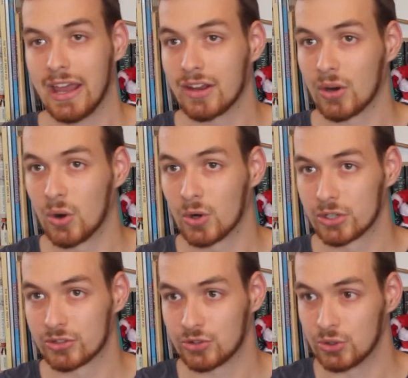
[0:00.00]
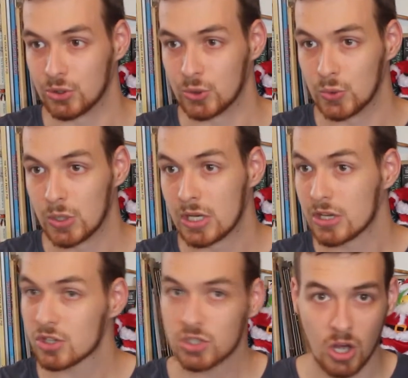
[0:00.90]
in order to
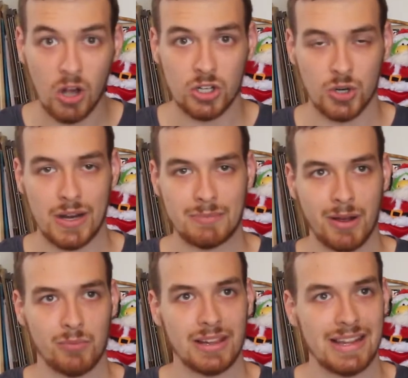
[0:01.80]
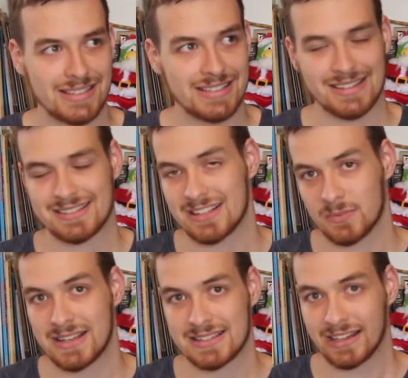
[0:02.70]
conquer it, but really it's a desolate
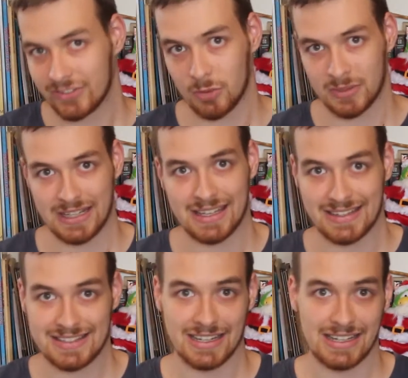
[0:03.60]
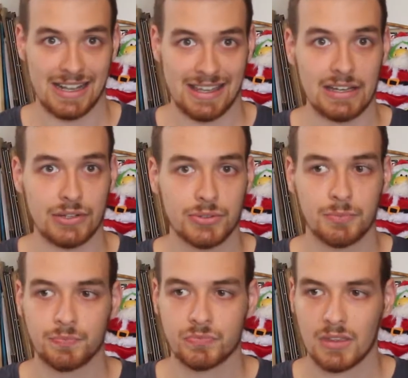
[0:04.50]
wasteland and is hoping the kid's gonna get killed.
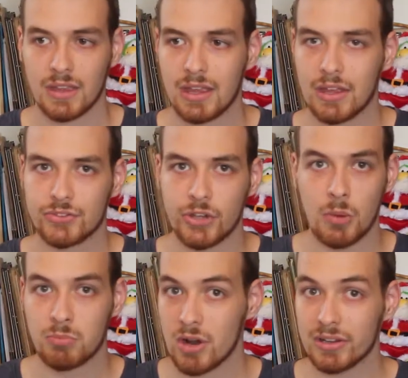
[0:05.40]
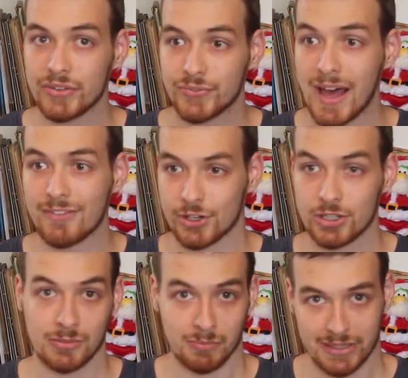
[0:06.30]
So Broly's father,
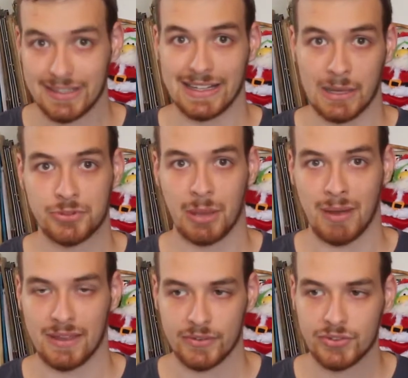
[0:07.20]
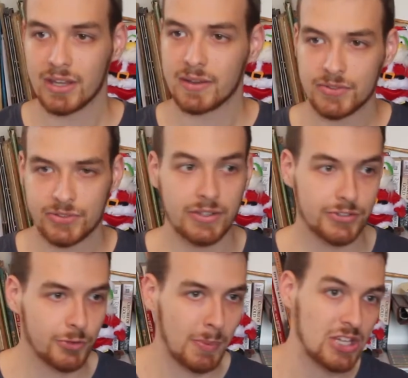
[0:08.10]
completely upset by this,
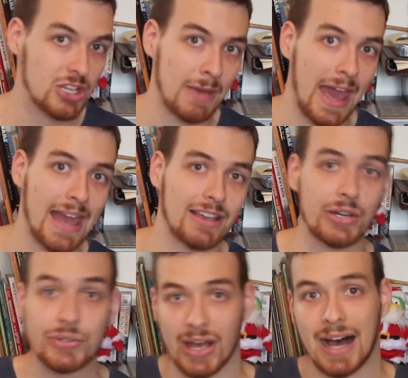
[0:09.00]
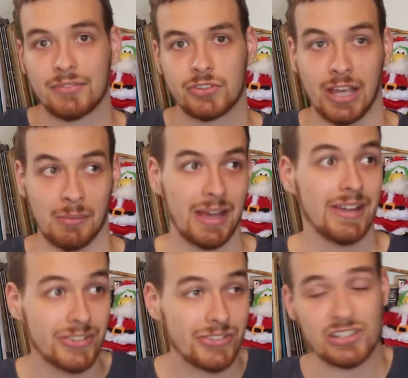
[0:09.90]
steals the spaceship and goes after him.
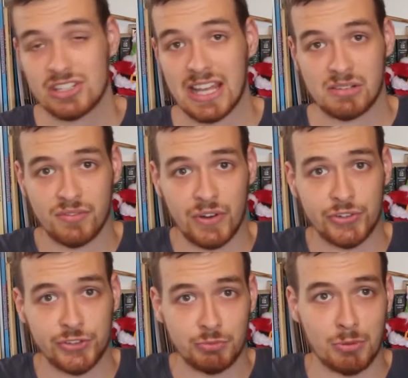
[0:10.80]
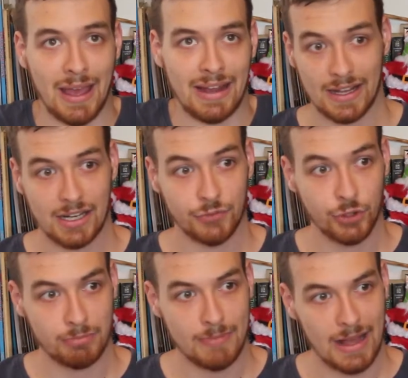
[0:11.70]
It's essentially like reverse Superman. Like if
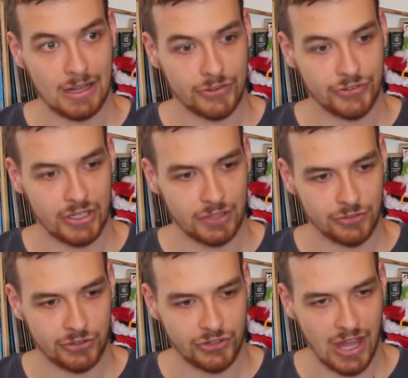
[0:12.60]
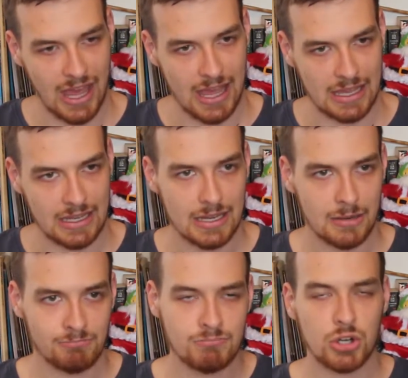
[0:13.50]
Superman got sent off to, say,
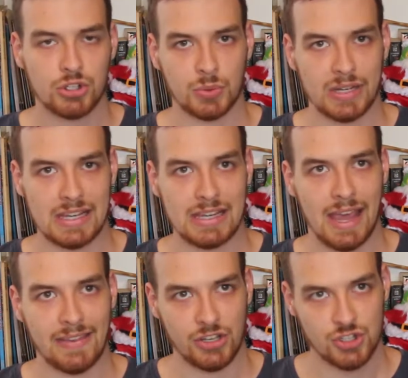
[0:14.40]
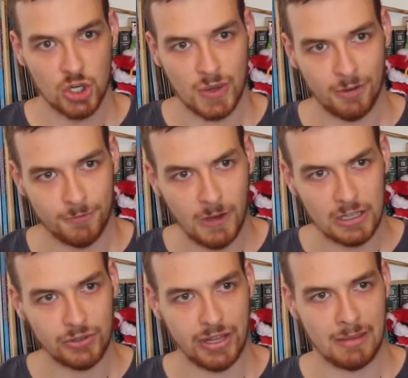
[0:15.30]
Mercury, and then Jor-El
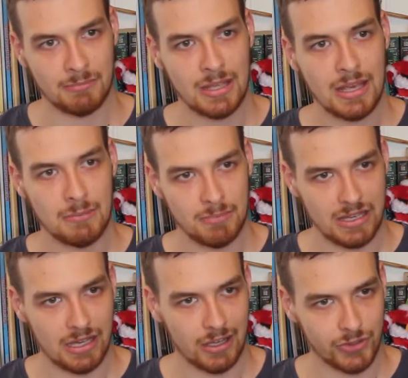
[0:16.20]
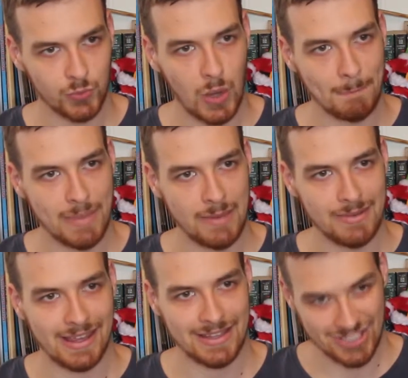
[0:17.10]
followed him, because what
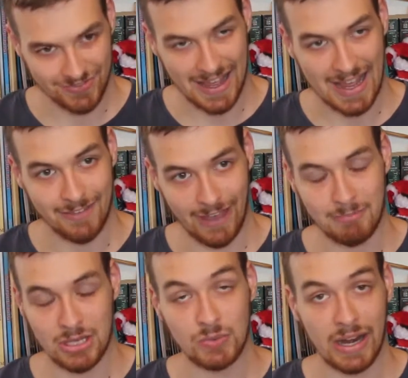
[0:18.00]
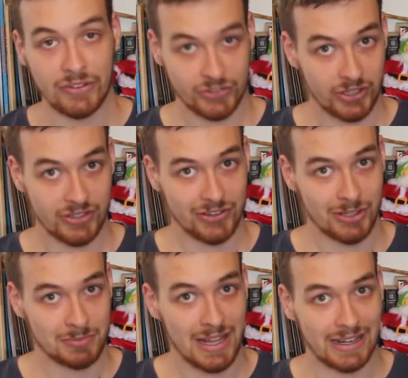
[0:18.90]
baby can survive and be raised on a
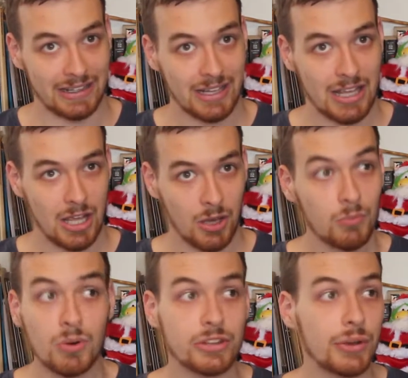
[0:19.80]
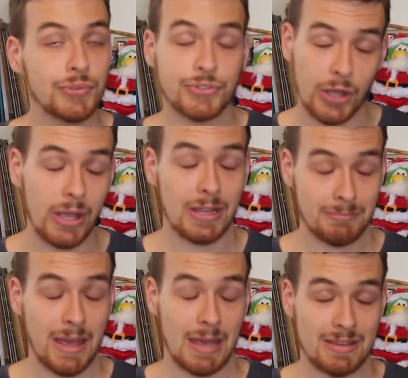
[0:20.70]
desolate planet? Well, no
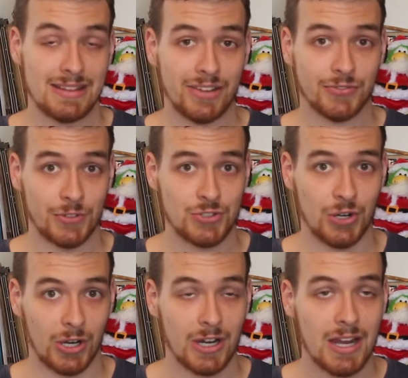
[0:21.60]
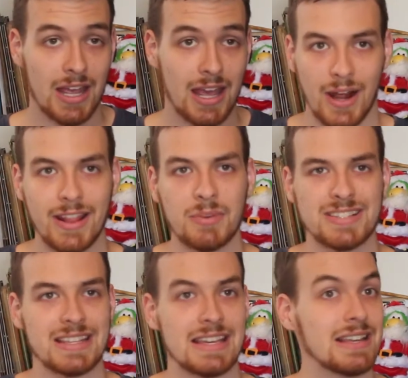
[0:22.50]
Saiyan baby, that's for sure. And then we
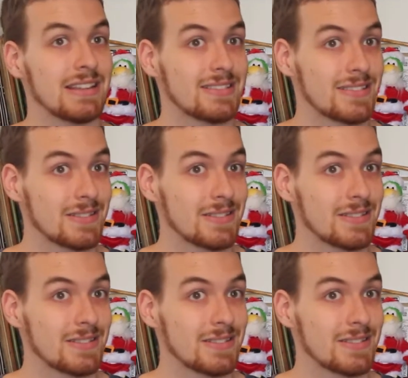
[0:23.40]
see